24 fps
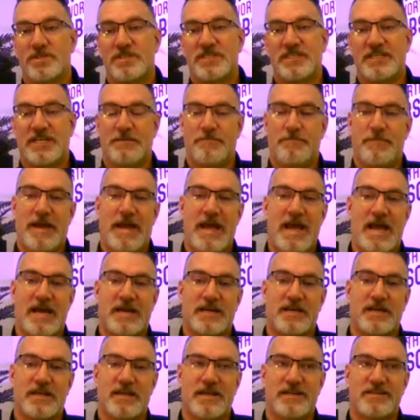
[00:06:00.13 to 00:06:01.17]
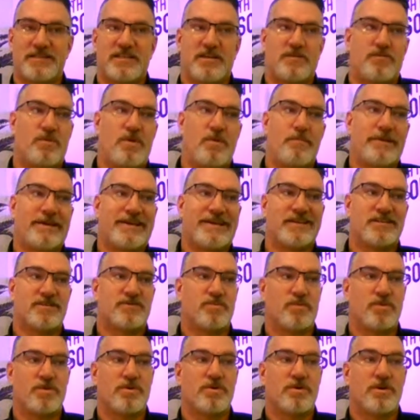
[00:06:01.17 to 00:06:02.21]
and sit back and i said well
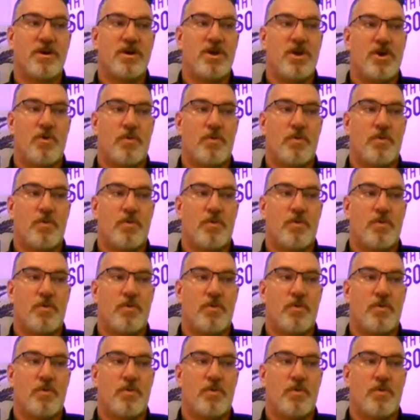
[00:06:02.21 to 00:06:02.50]
because we're